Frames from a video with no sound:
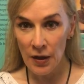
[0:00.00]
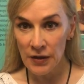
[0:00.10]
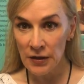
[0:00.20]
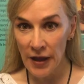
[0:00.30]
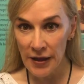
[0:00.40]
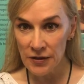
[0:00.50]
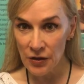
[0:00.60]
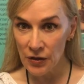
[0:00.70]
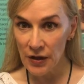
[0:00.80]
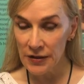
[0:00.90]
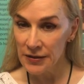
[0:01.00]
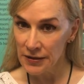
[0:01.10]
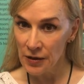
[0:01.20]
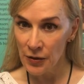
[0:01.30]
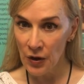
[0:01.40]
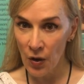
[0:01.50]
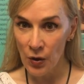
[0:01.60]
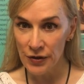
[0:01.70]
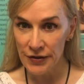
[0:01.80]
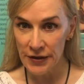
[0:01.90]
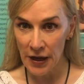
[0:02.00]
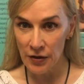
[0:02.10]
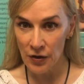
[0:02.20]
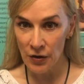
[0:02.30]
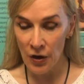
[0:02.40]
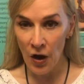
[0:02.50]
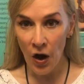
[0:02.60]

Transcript: the laser is still the gold standard.